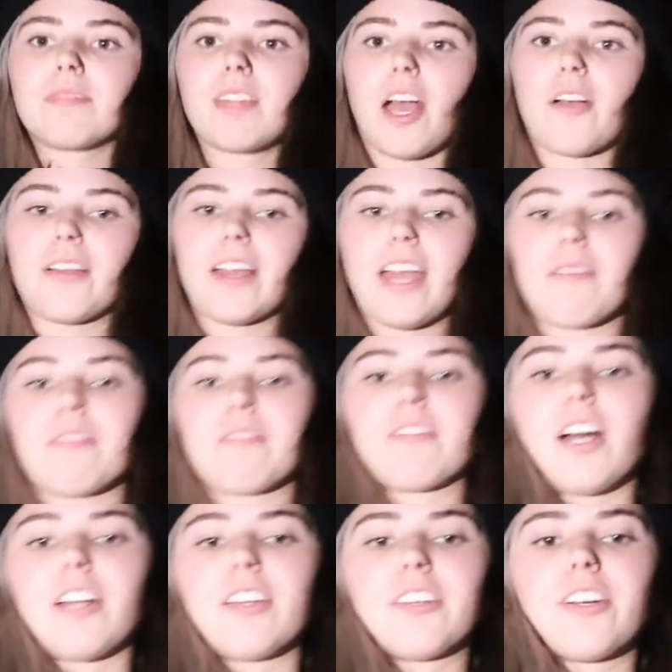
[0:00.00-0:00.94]
Okay, we've
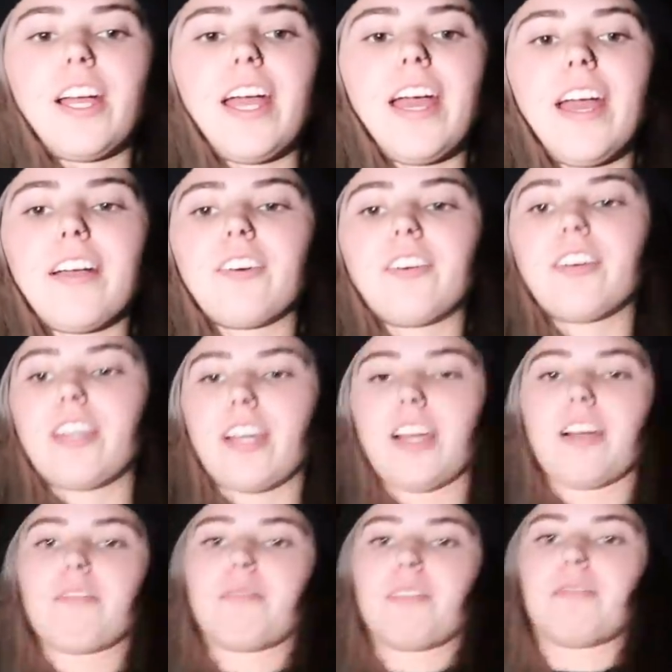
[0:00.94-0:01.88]
got a great angle
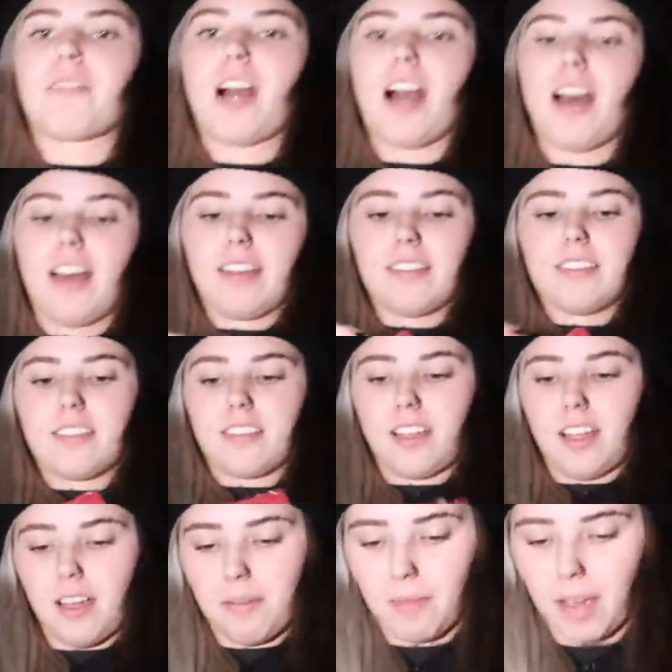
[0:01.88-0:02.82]
here. We've got
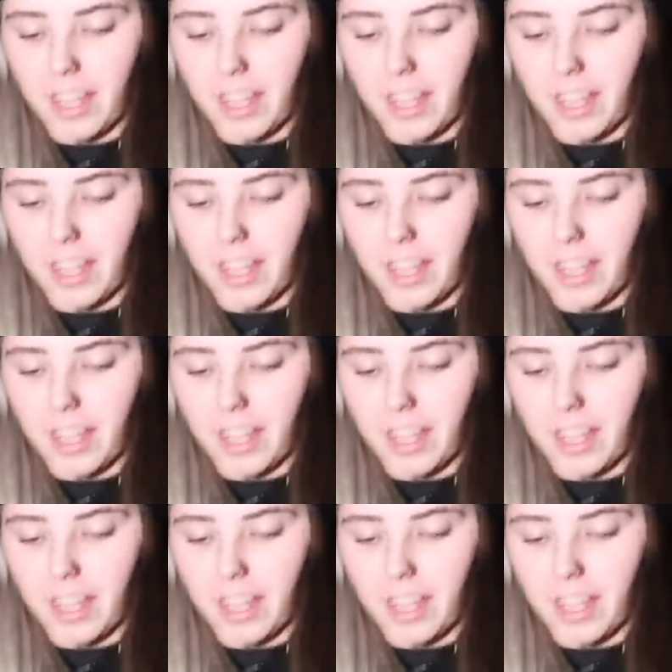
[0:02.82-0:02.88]
some,